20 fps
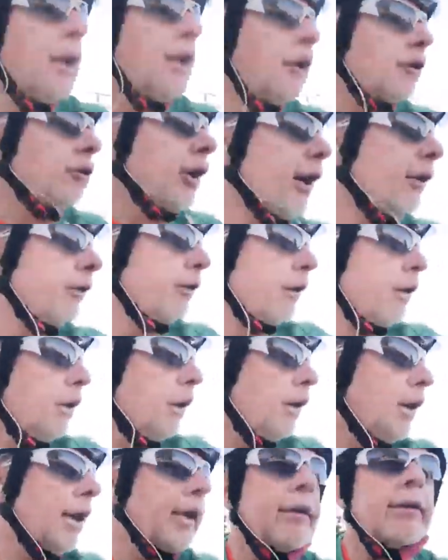chasing
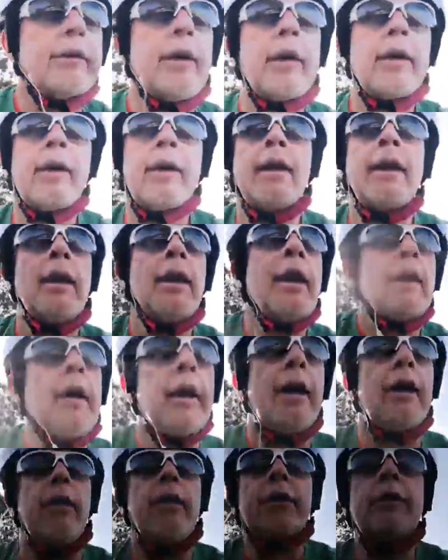lies,
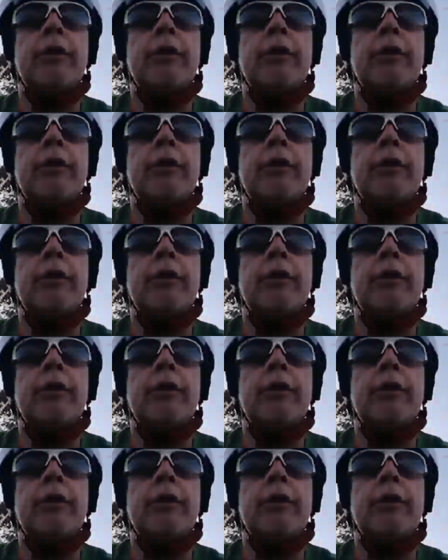and this